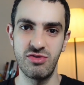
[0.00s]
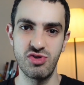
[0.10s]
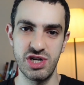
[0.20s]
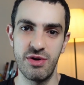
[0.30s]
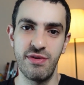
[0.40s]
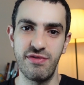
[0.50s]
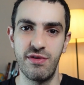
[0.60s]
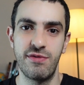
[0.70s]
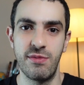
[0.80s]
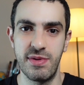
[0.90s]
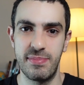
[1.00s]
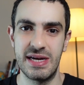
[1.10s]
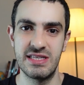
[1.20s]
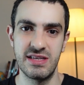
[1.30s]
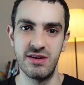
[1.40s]
to share with you from the
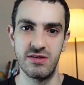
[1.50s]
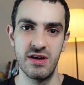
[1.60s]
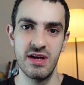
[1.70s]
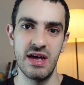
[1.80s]
past year,